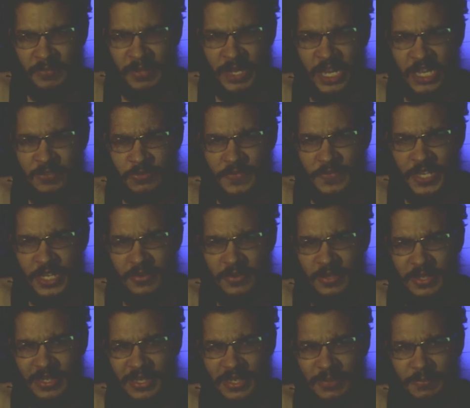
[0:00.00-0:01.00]
Page with it,
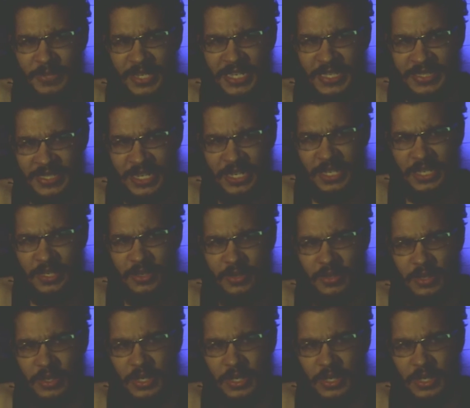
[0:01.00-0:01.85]
but he didn't.